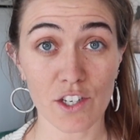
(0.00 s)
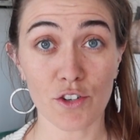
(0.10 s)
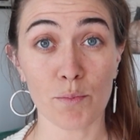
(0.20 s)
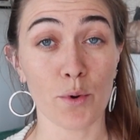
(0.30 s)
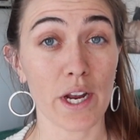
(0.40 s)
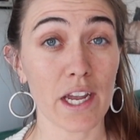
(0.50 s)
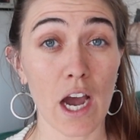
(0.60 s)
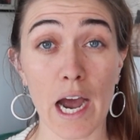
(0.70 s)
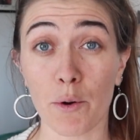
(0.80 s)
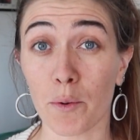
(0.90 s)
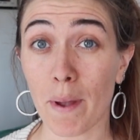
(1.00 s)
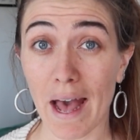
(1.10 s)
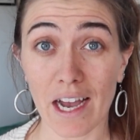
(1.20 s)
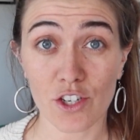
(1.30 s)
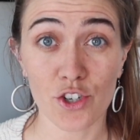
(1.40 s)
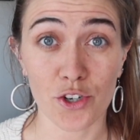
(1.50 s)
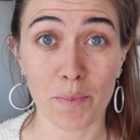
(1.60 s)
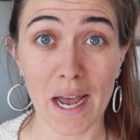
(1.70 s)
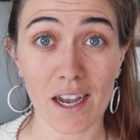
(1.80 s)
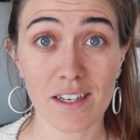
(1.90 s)
to bring our pasture
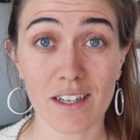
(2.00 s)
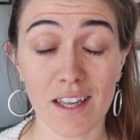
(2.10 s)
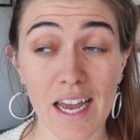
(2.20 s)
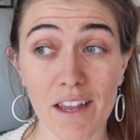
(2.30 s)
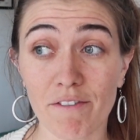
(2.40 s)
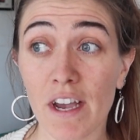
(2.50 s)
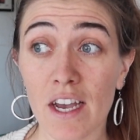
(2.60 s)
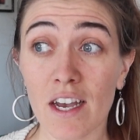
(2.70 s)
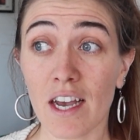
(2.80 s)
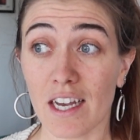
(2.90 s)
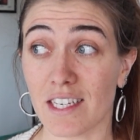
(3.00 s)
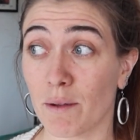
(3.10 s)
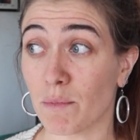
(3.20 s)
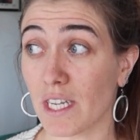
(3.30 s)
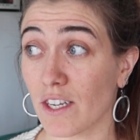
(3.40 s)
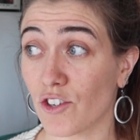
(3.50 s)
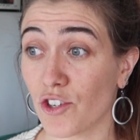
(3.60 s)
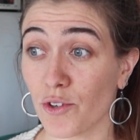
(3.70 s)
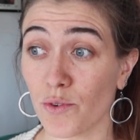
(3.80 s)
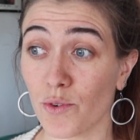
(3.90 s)
back to life, attempting
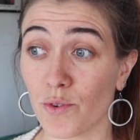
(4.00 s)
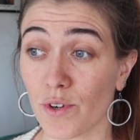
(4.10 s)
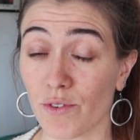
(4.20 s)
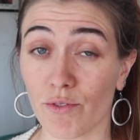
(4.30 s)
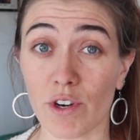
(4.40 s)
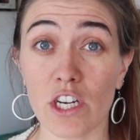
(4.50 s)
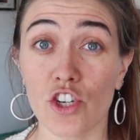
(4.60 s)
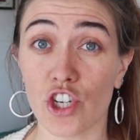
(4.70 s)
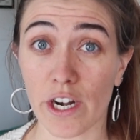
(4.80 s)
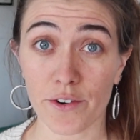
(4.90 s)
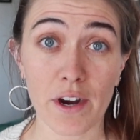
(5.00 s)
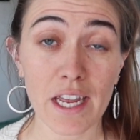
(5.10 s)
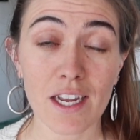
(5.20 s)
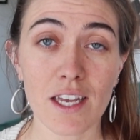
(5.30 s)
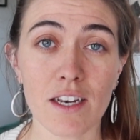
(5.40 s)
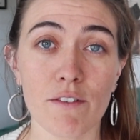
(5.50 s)
to regenerate it